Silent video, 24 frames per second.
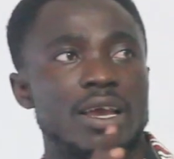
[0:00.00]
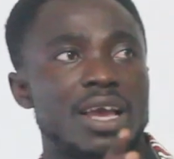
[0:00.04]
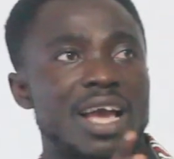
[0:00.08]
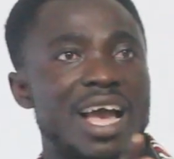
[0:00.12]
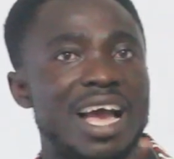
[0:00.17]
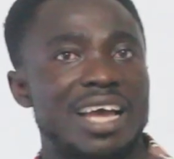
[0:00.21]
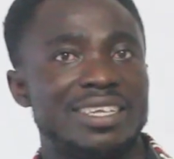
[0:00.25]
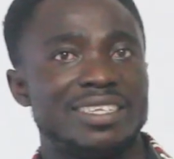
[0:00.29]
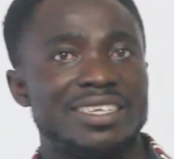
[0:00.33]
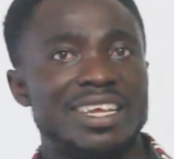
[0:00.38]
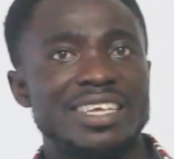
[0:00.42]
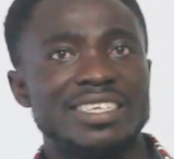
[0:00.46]

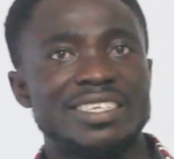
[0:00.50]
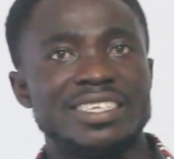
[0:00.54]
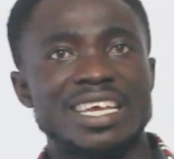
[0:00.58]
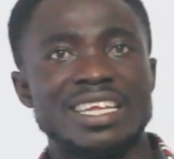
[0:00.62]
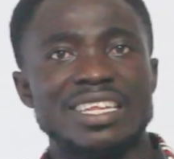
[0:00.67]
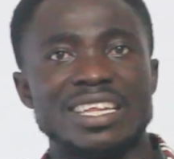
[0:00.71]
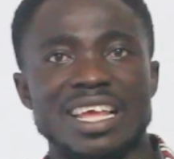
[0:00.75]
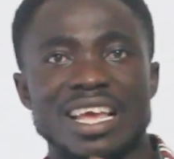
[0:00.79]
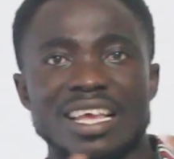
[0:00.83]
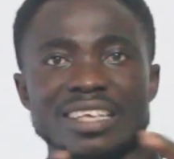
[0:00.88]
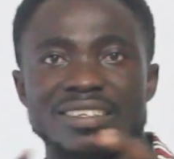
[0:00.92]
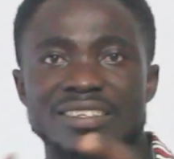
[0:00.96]

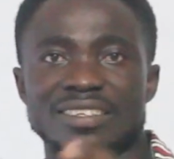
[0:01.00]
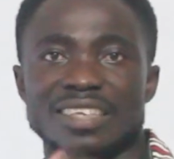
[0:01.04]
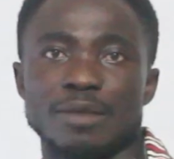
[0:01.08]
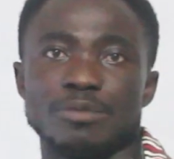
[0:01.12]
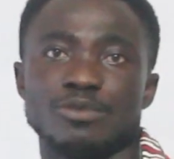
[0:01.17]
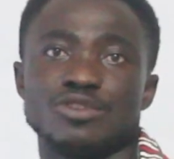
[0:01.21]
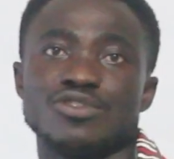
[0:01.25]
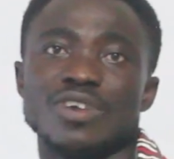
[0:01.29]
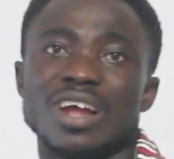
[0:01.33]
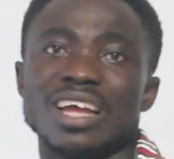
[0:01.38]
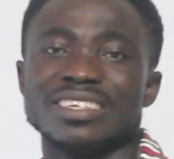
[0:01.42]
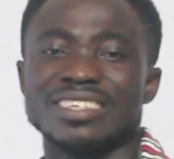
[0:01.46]
addition and
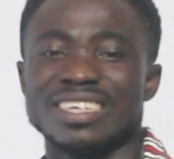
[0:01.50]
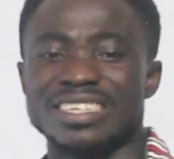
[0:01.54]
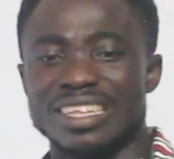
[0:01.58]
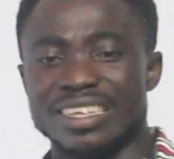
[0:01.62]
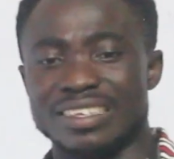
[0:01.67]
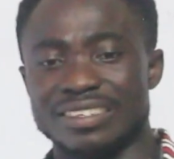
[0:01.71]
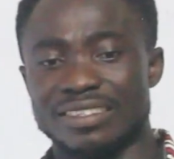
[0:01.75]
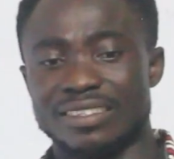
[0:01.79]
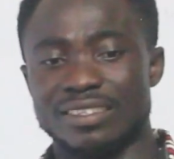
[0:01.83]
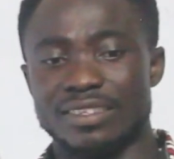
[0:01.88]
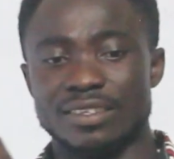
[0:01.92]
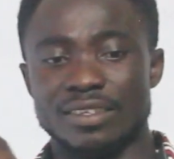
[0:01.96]

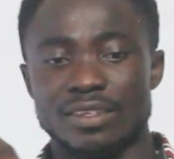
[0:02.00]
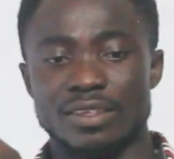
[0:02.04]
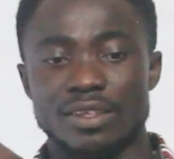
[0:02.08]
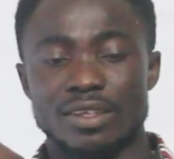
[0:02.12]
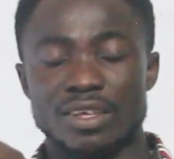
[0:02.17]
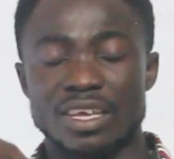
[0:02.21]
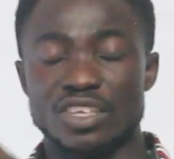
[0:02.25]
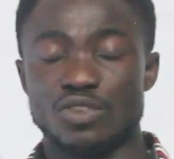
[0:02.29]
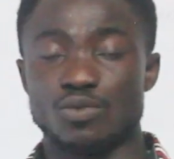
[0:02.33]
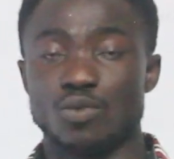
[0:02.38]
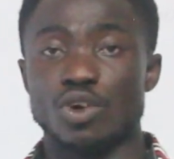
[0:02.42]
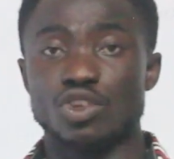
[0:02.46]
subtraction
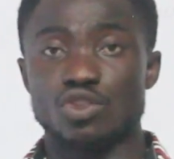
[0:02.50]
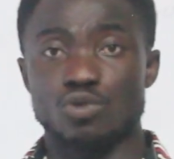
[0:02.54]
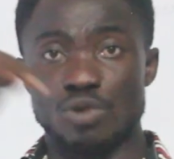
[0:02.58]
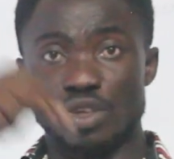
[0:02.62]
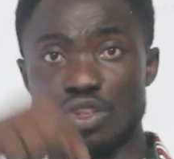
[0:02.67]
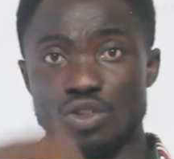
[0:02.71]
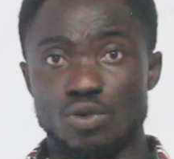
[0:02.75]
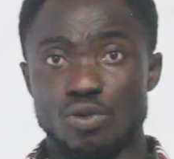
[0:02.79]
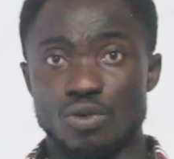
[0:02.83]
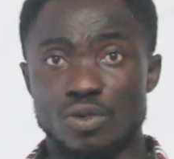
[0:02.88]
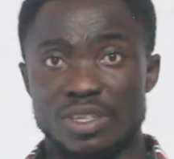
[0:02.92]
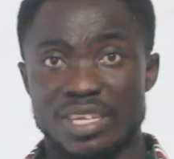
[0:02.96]
is what
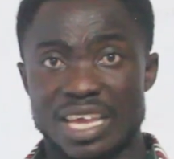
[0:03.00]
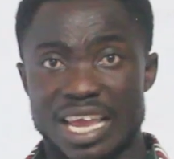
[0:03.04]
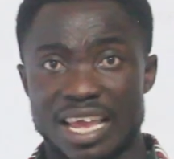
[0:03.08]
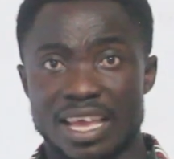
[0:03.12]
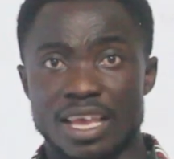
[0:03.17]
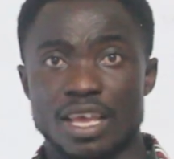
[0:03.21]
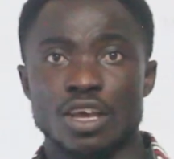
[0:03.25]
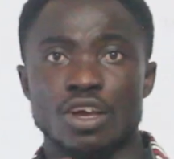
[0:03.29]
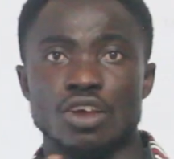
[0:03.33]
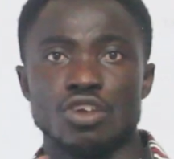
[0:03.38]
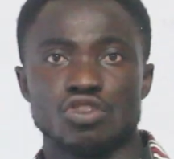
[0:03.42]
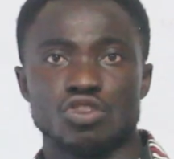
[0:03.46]
we do
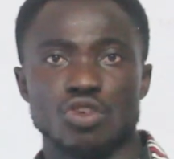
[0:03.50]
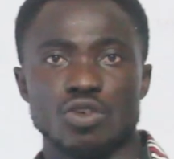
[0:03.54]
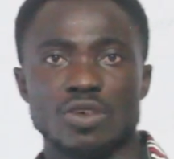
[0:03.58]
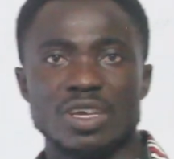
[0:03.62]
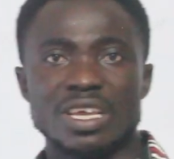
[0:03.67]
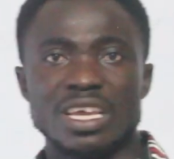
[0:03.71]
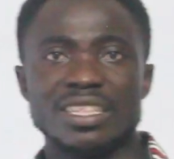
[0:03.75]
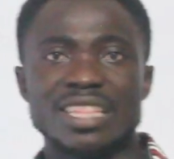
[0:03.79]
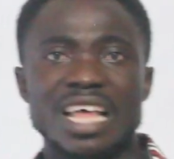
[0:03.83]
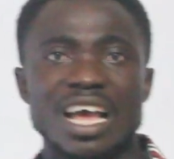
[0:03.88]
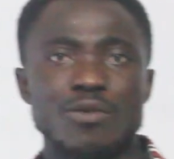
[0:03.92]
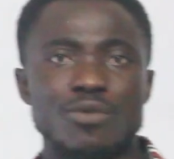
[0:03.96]
there. So
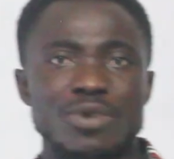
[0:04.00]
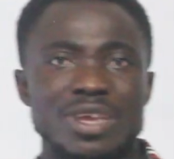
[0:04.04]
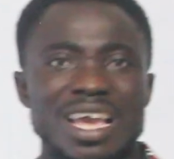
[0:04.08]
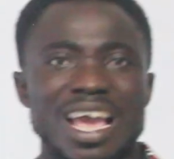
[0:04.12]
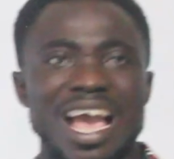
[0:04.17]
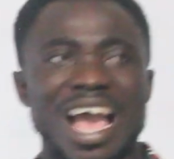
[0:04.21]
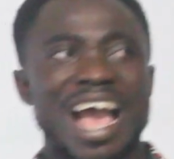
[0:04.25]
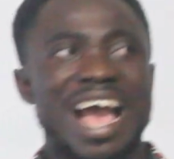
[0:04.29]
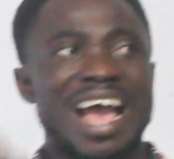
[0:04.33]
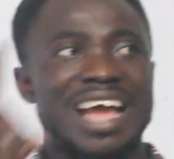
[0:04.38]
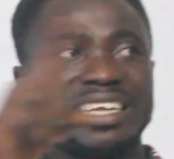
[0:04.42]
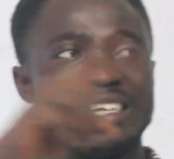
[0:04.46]
either we
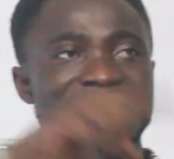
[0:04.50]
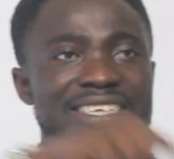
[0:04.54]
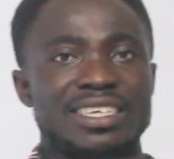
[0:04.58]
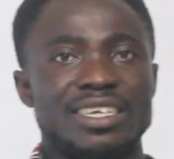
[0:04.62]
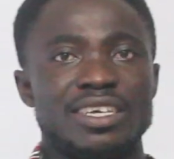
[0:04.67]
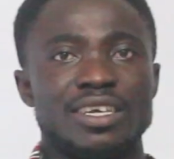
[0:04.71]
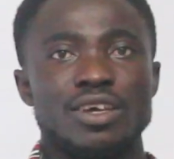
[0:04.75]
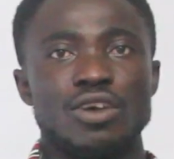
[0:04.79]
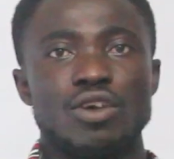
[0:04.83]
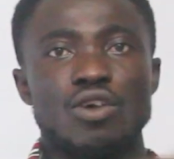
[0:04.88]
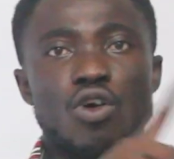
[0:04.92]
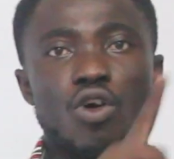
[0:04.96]
add
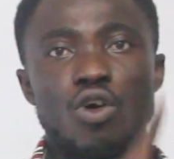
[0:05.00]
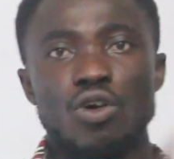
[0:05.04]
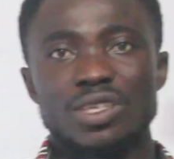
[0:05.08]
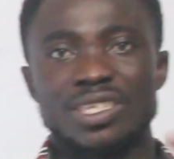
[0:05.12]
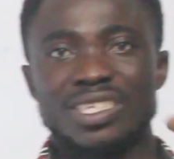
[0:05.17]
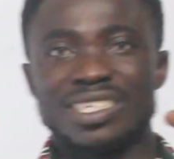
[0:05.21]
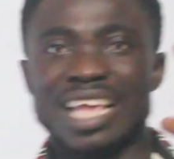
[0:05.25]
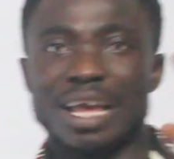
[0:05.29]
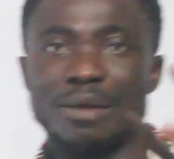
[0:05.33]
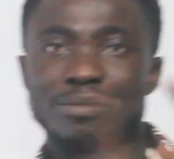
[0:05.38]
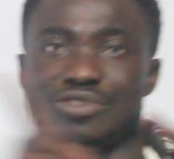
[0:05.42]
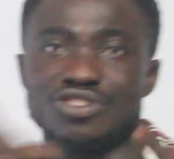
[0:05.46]
or
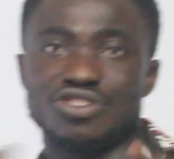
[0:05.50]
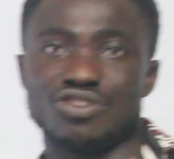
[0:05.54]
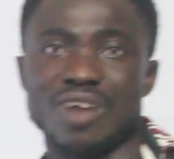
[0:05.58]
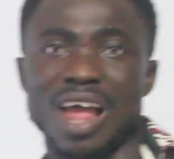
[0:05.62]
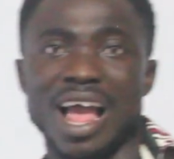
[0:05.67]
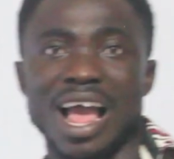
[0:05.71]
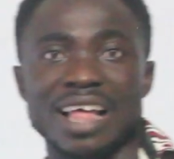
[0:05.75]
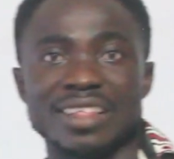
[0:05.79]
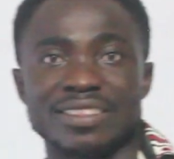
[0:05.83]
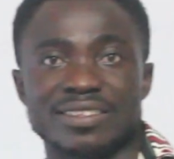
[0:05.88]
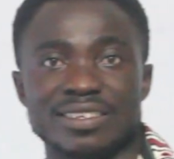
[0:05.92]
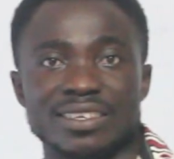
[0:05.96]

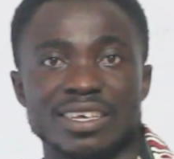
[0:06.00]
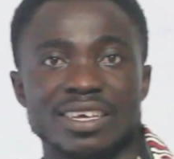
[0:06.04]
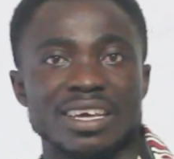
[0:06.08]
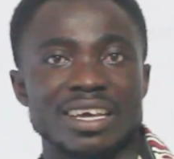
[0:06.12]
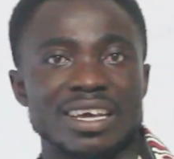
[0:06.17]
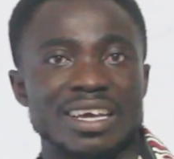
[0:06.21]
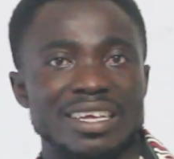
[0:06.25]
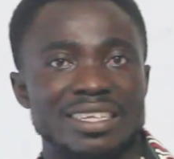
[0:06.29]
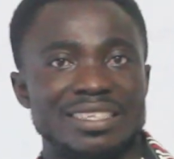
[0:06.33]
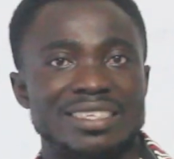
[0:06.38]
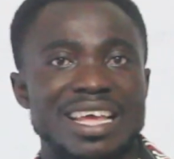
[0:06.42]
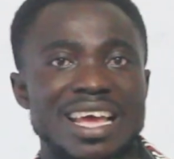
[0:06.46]
subtract,
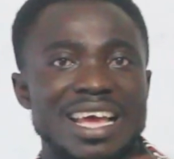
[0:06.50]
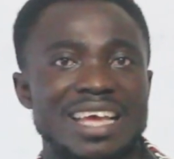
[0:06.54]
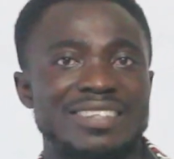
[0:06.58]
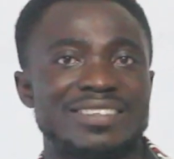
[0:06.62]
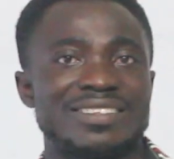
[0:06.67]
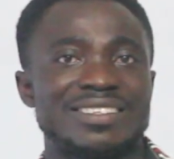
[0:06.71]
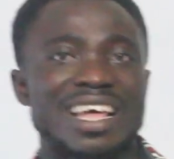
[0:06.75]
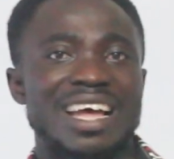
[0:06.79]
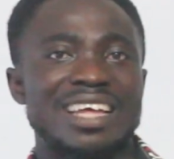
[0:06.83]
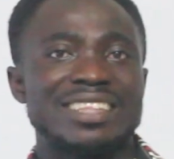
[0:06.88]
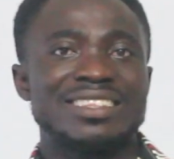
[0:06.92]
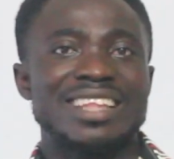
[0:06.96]
the
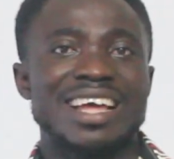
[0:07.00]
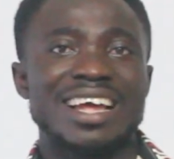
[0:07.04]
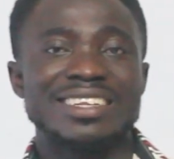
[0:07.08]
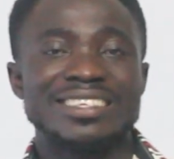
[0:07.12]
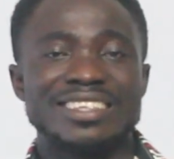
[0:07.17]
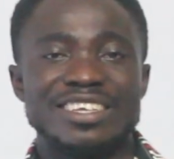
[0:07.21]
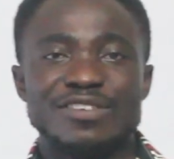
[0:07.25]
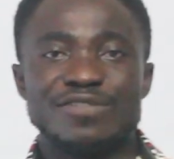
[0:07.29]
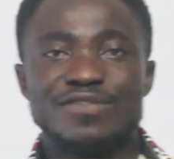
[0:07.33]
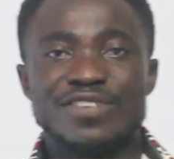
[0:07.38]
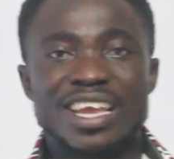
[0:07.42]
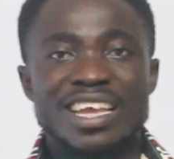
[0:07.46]

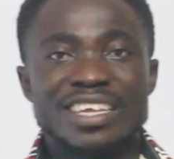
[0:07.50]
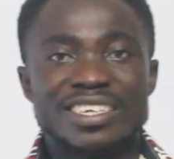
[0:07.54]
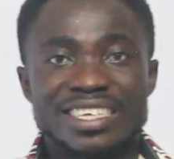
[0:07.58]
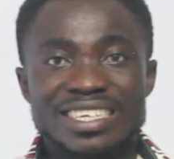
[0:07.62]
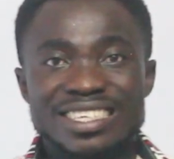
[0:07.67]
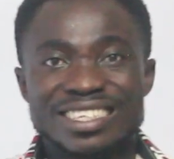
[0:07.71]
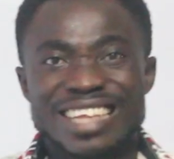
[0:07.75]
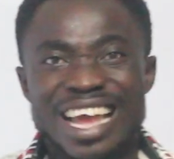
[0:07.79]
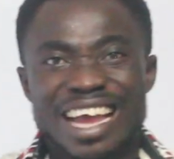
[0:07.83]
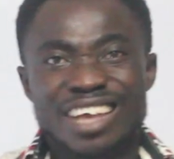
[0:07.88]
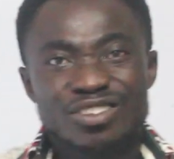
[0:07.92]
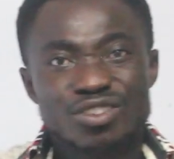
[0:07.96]
standard
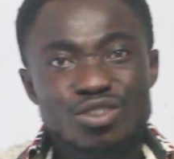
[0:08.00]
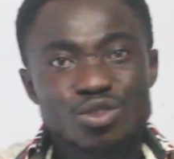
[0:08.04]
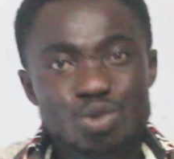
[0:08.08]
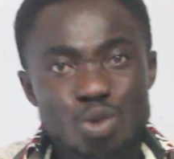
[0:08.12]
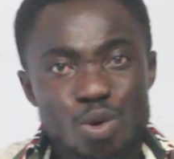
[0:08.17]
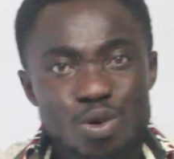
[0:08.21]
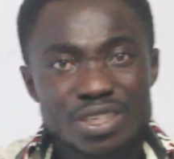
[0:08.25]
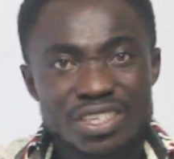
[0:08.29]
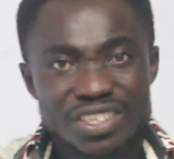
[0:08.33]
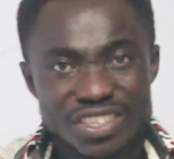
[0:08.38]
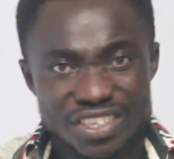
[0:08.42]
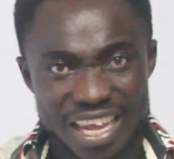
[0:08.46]
deviation does
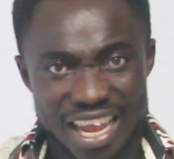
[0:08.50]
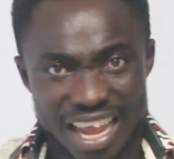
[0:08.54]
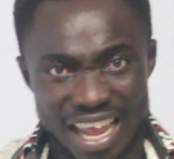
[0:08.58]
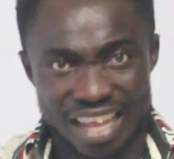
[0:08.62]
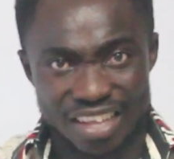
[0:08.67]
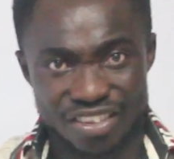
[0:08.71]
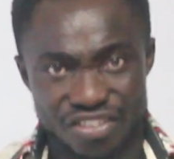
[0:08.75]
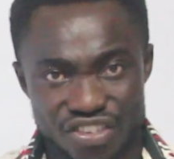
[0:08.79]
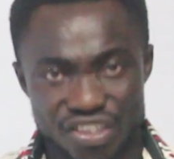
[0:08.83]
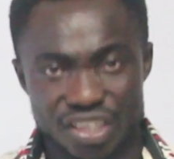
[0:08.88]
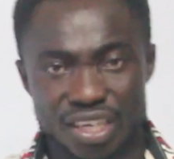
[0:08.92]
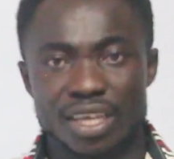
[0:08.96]
not
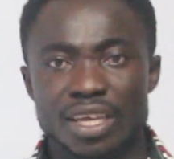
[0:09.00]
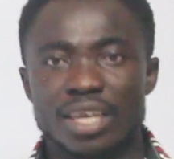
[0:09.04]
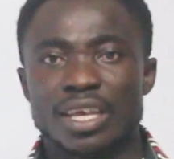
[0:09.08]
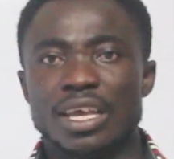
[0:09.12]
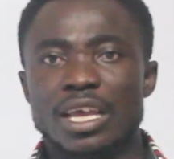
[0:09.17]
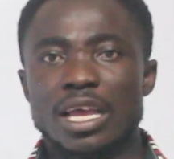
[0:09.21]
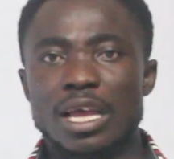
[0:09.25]
change.